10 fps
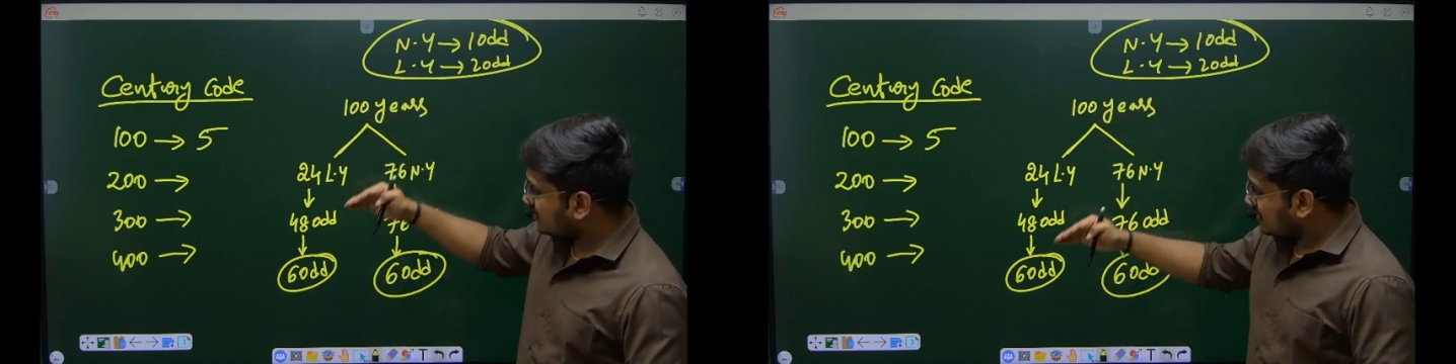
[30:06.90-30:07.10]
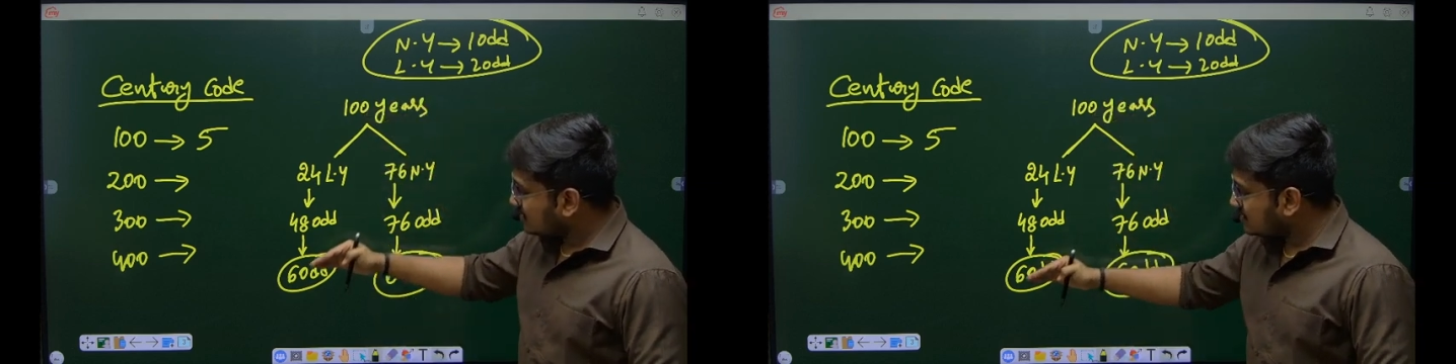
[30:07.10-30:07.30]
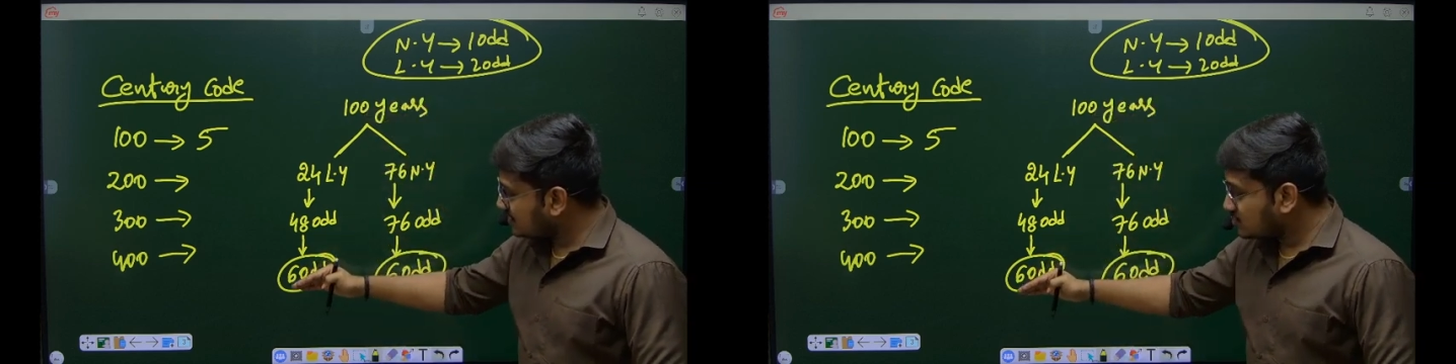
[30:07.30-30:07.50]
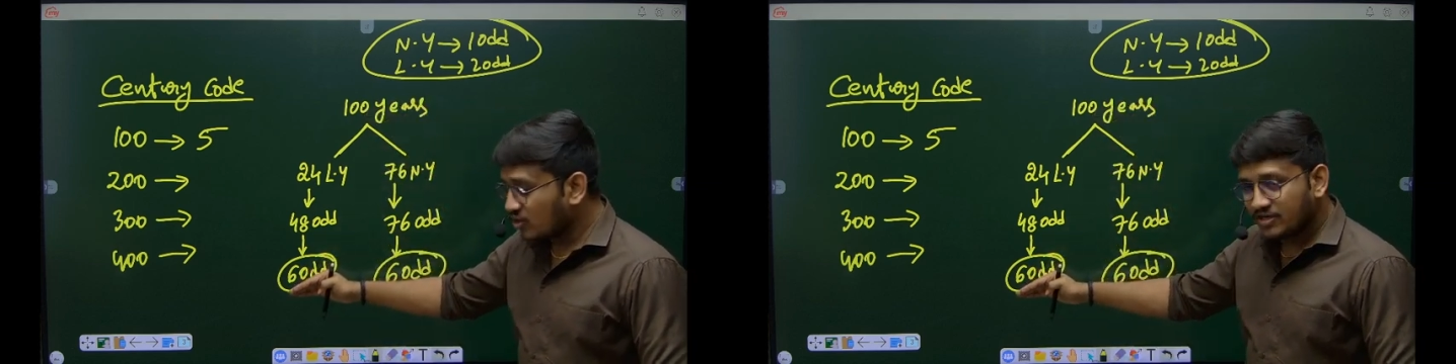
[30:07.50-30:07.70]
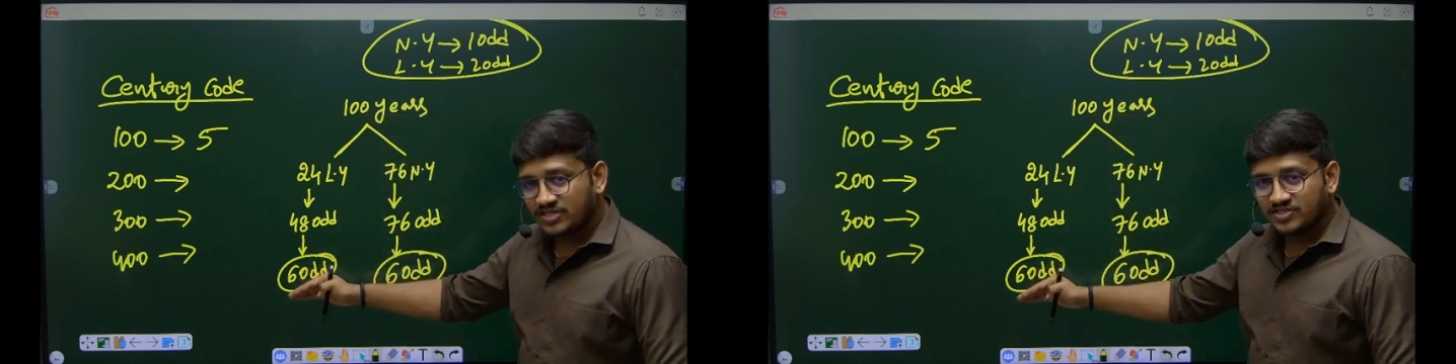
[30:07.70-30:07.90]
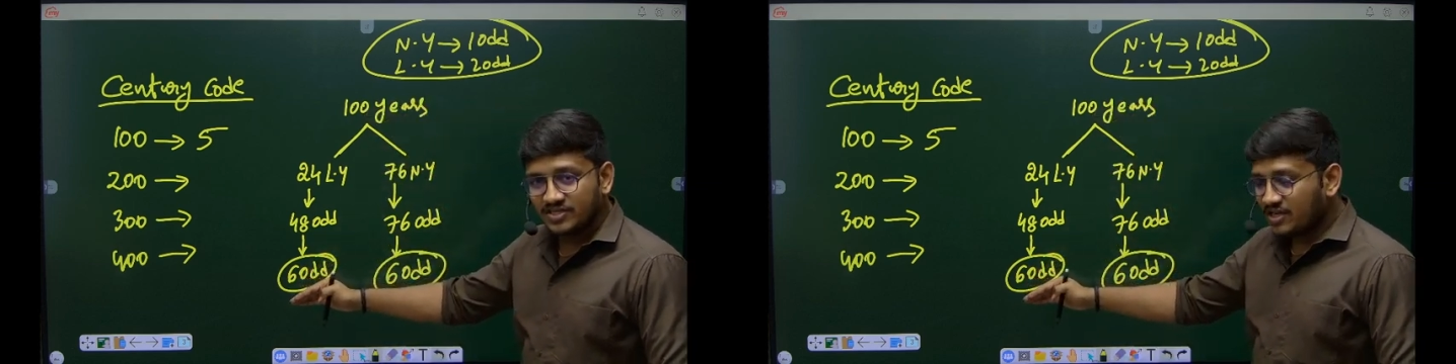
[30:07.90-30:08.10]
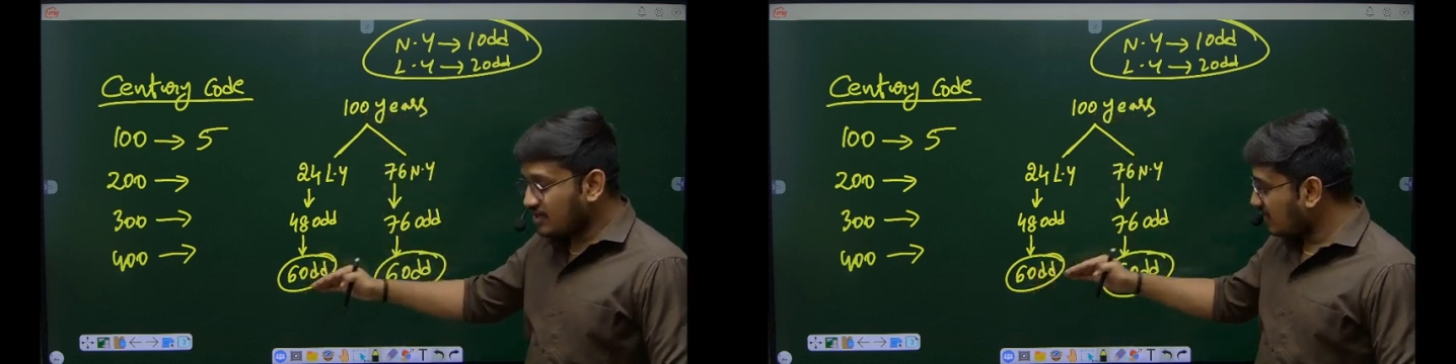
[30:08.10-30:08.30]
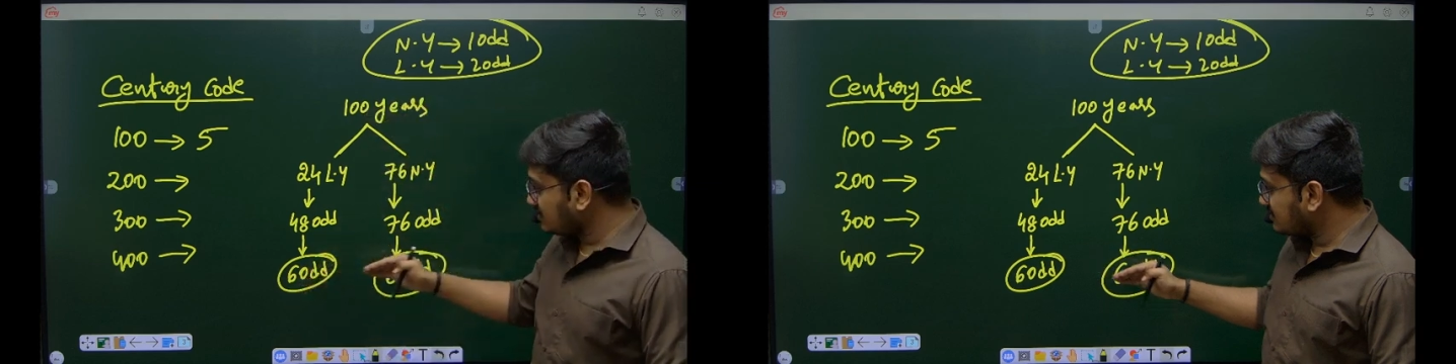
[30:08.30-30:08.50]
6 odd days here
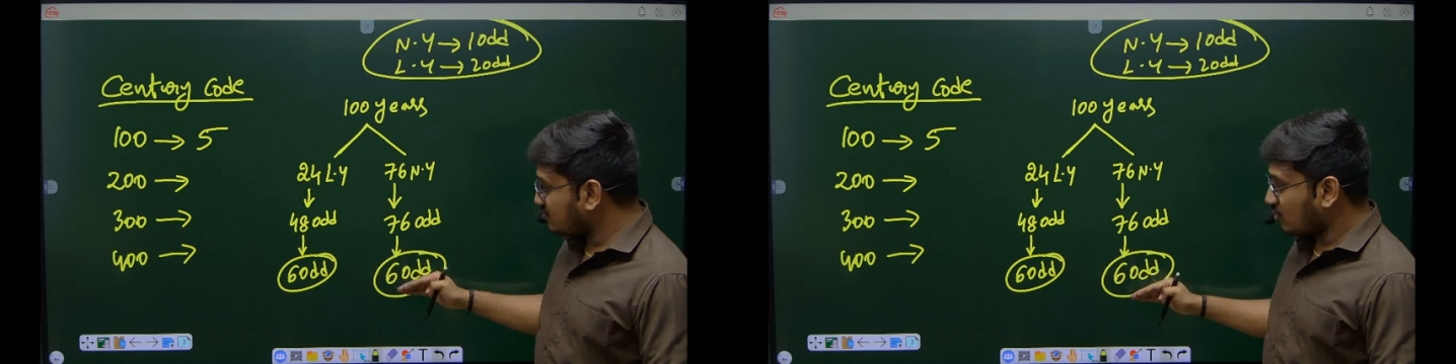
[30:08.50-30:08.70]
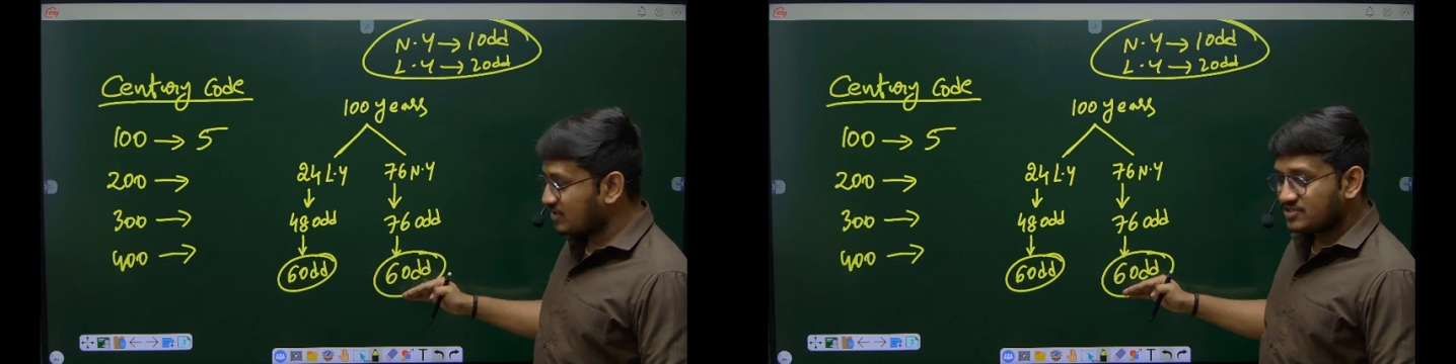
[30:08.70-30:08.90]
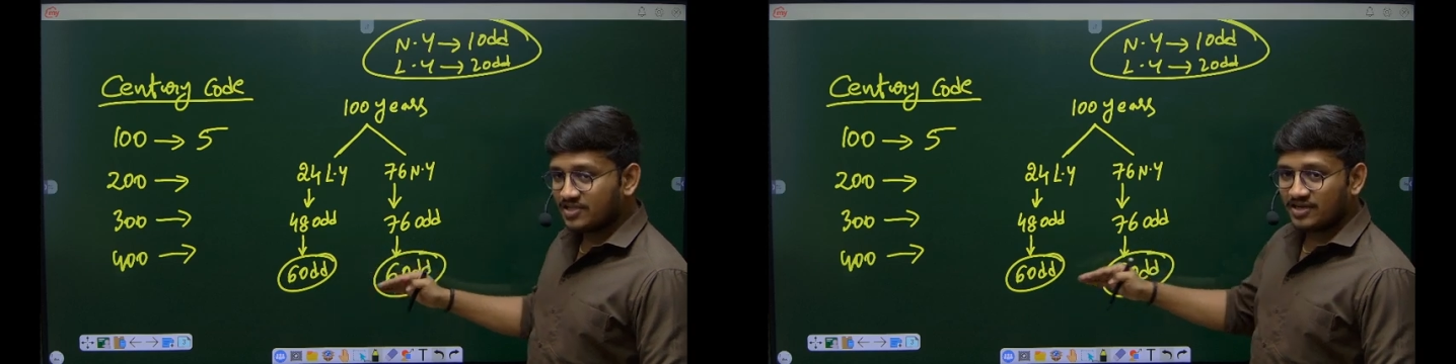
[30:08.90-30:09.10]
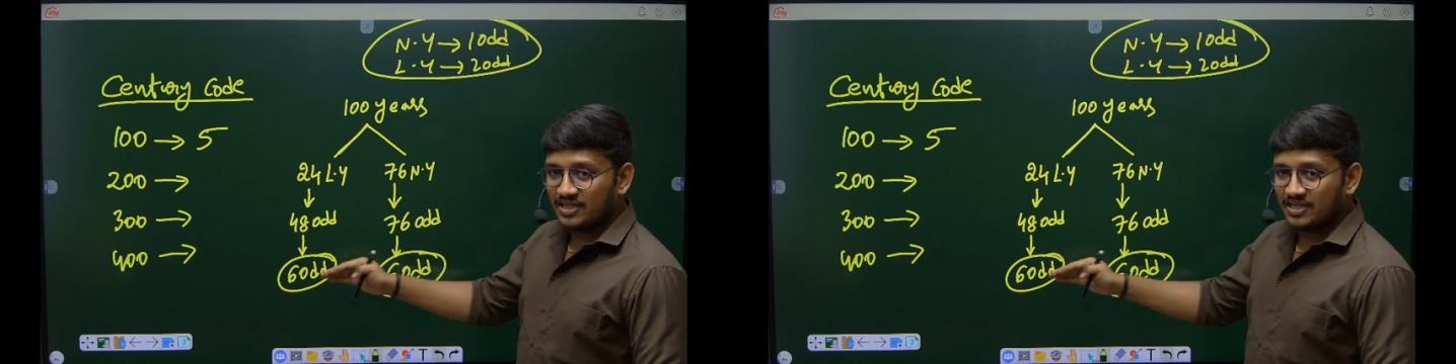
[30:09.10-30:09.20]
and 6 odd days here.